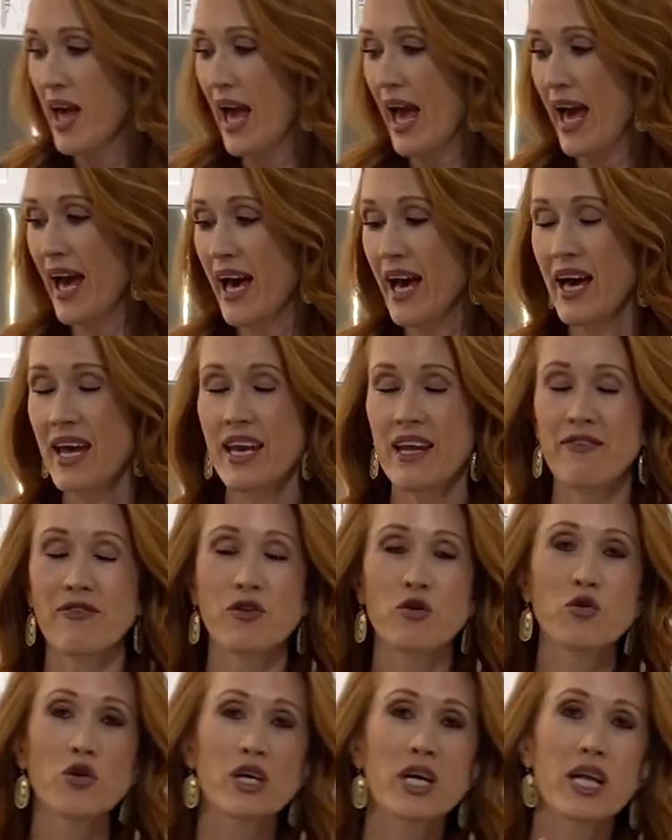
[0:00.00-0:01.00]
And if
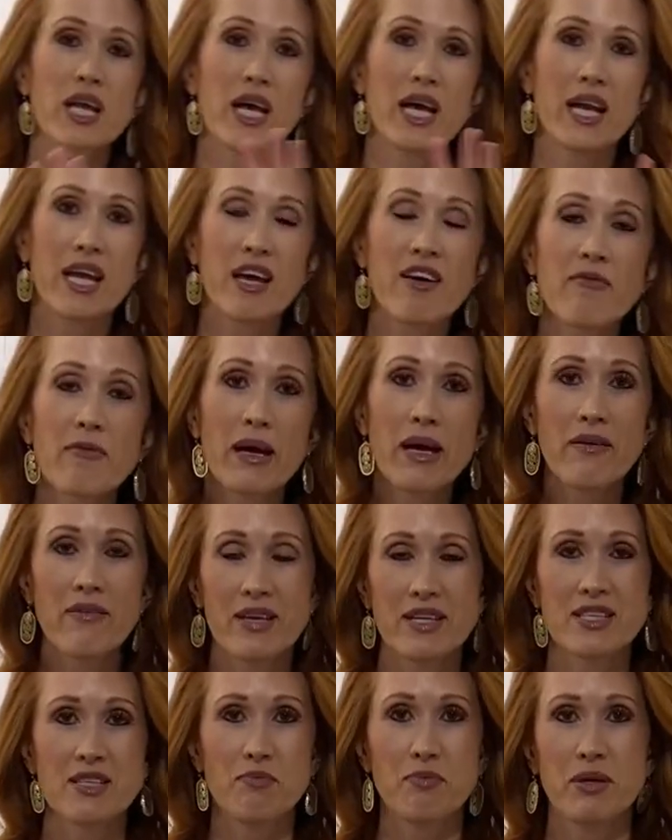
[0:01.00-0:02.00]
you look at any of my
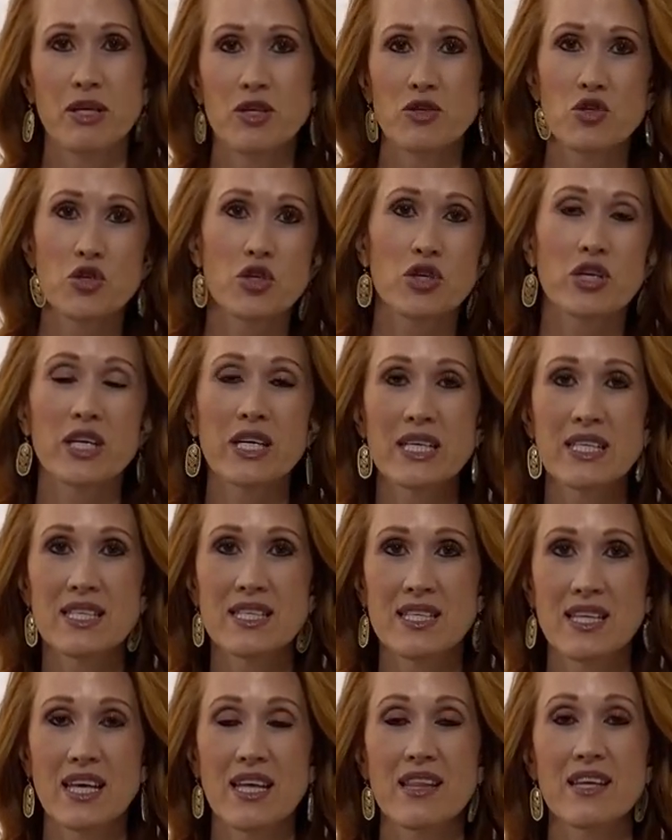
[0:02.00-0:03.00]
recipes, you're gonna
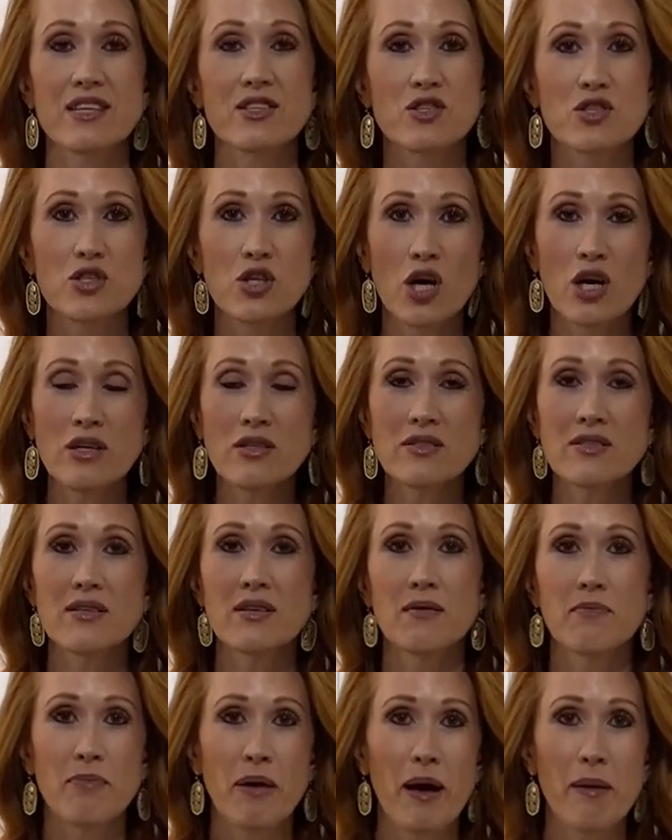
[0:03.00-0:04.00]
see that salt,
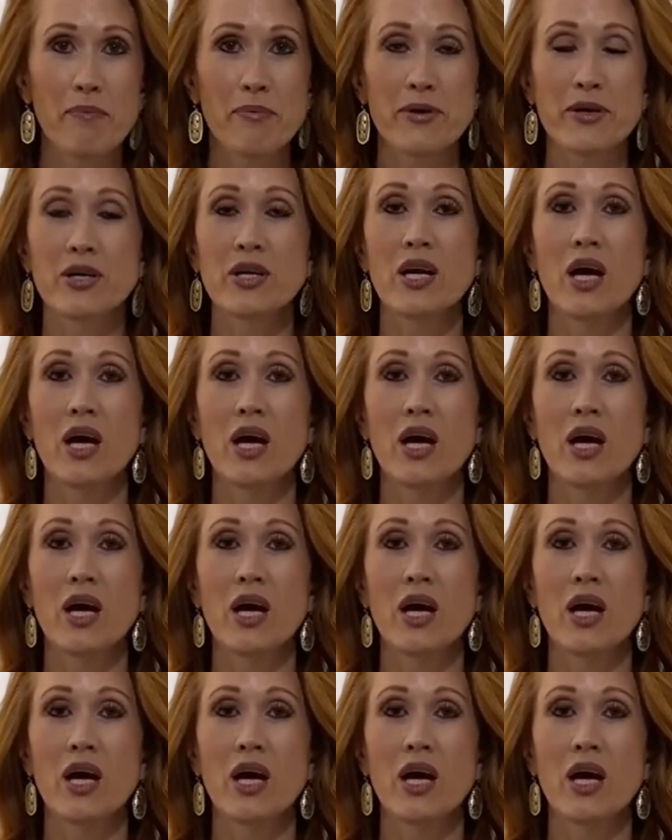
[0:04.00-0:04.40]
pepper,